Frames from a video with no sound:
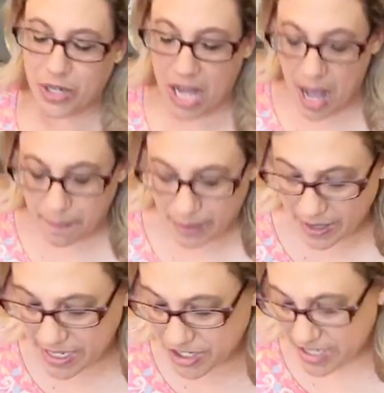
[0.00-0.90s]
copper.
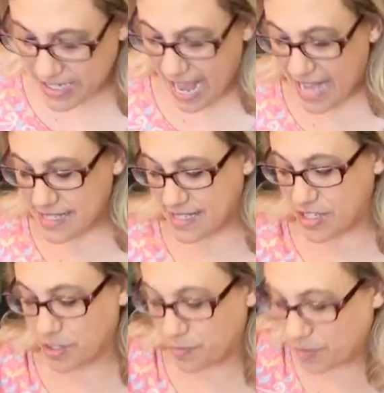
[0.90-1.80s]
It just adds
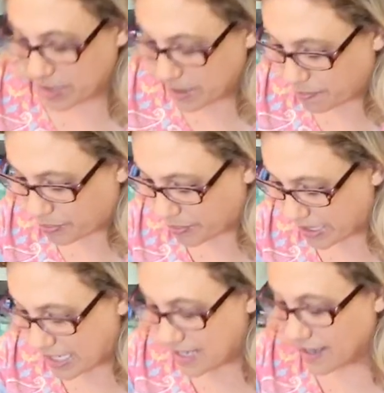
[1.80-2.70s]
such a really
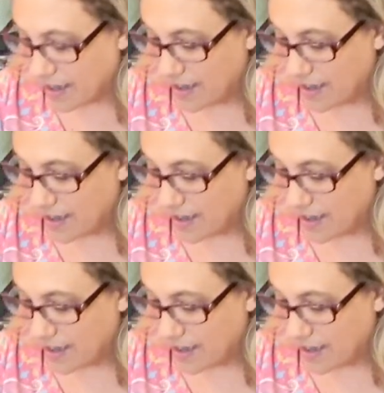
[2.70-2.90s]
pretty